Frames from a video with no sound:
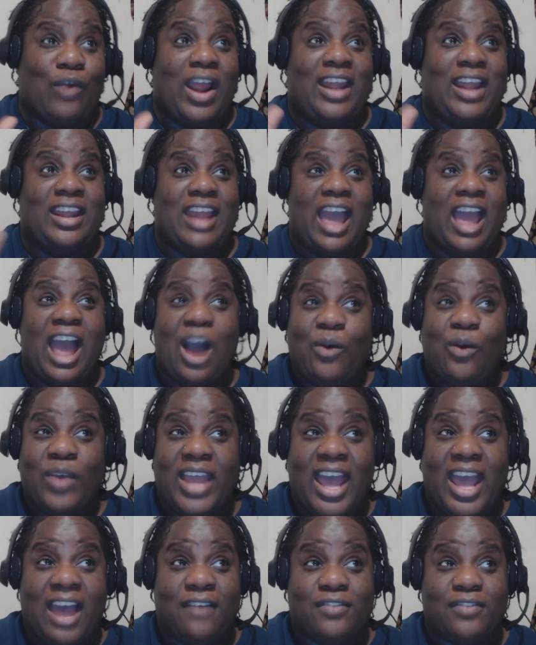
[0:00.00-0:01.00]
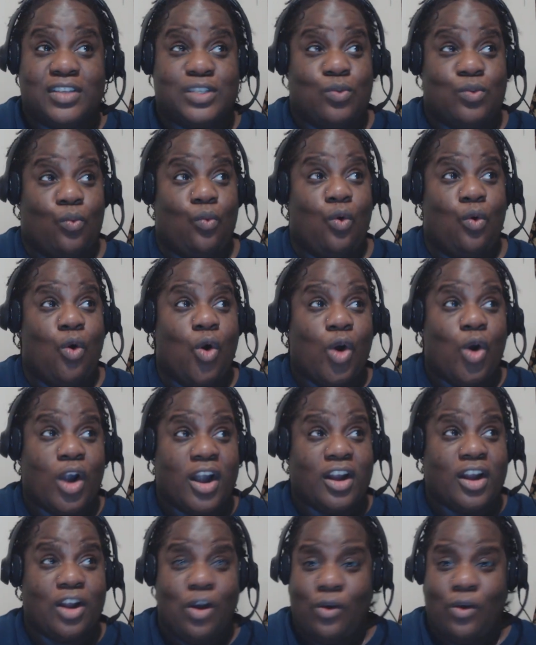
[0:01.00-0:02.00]
Right now, we have this
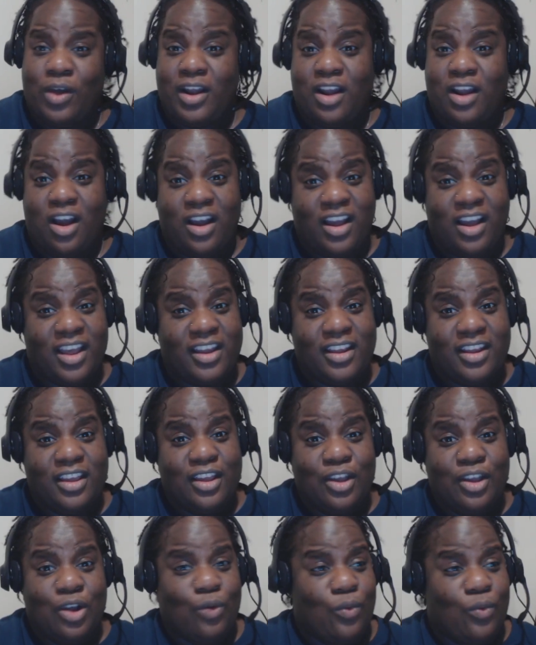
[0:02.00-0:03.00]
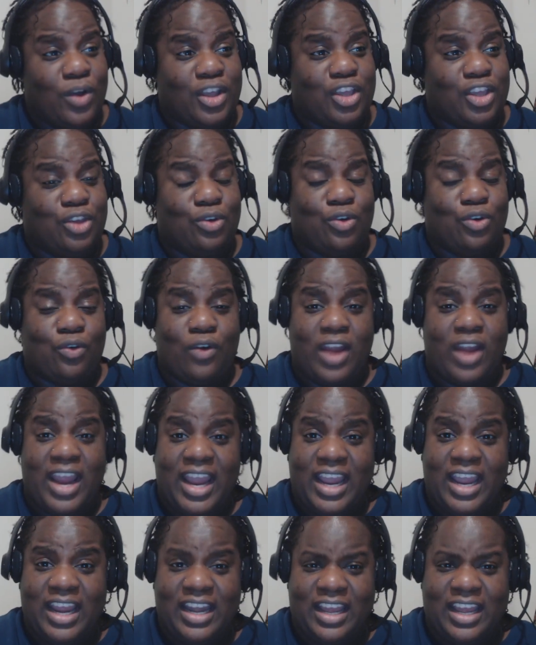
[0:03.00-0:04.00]
war going on with
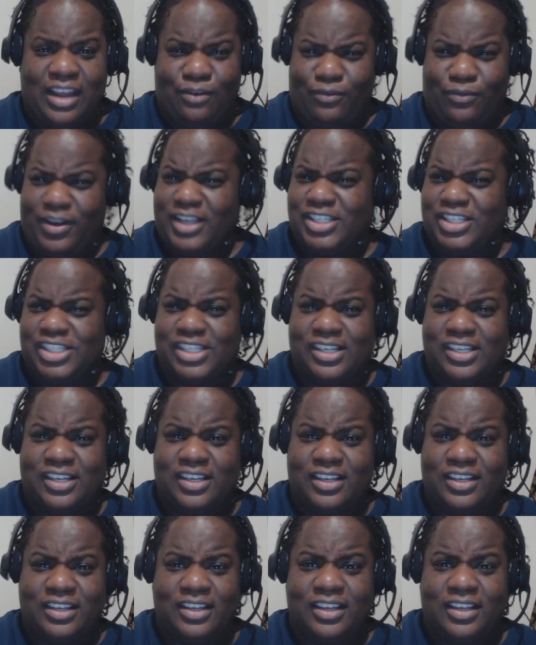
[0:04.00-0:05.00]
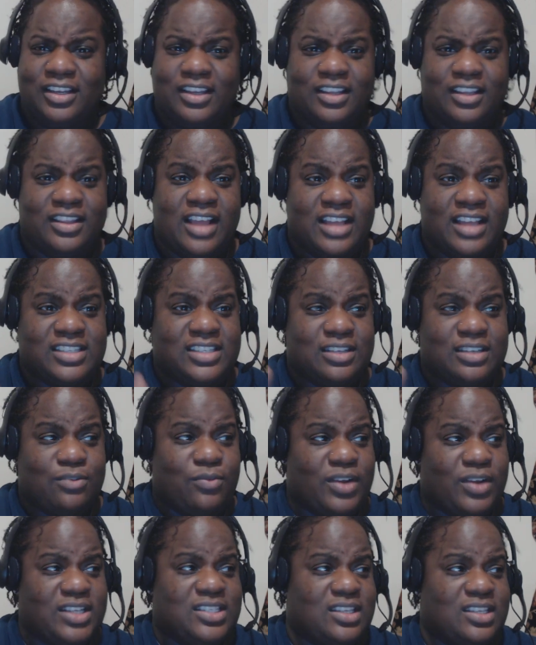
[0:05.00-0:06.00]
Ukraine and Russia. That's the
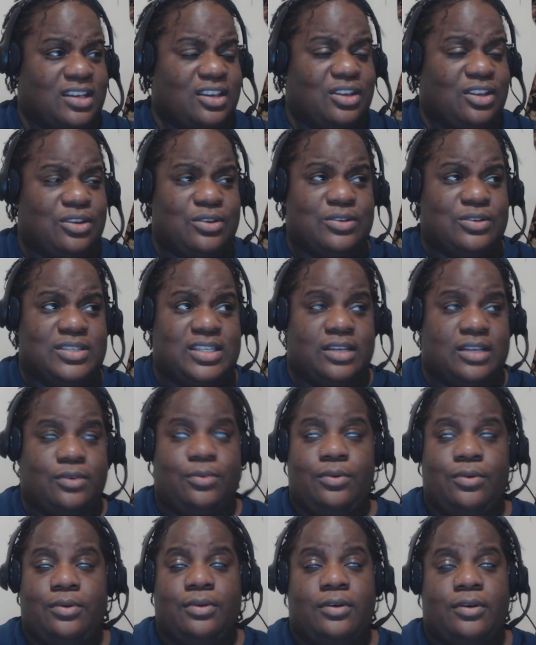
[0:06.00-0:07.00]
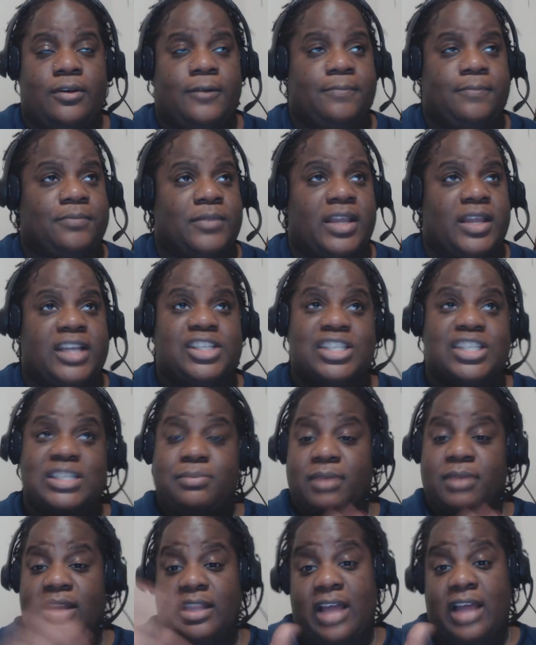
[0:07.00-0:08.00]
recent news. And whew, it's
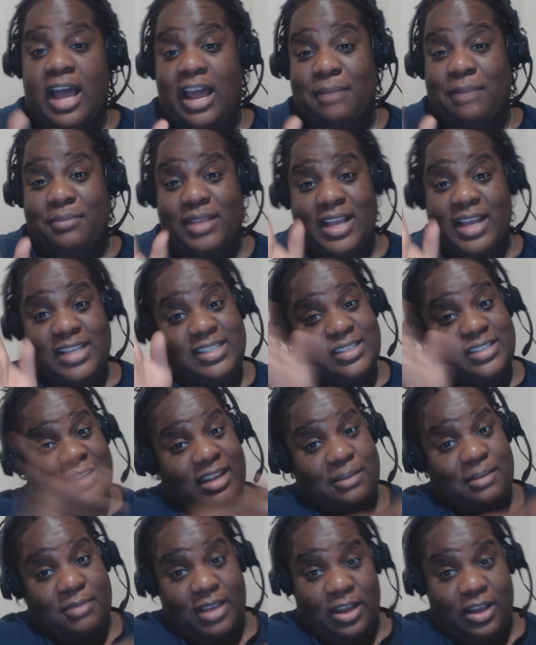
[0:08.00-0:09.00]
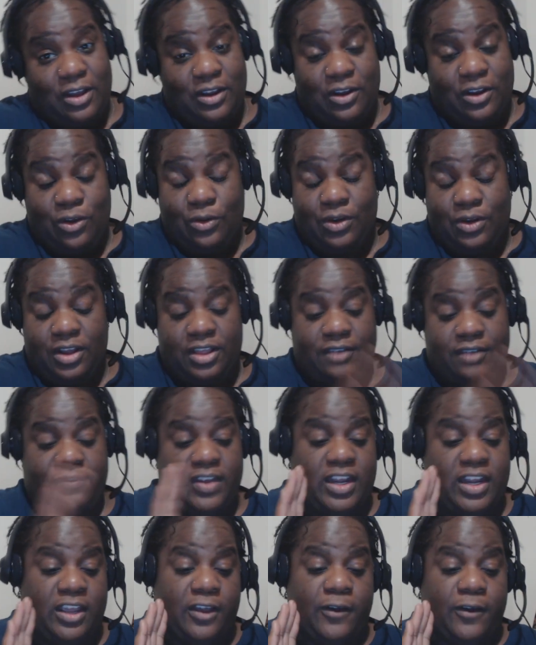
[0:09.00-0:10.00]
just been a lot. But that's going to be a whole nother
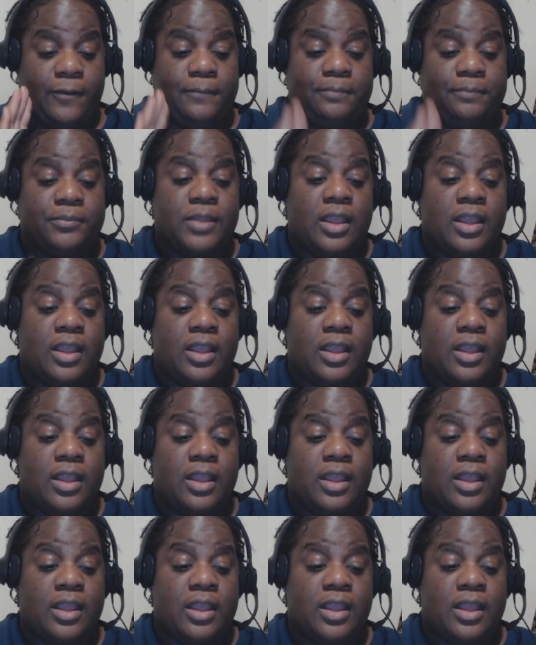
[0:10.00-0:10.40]
video.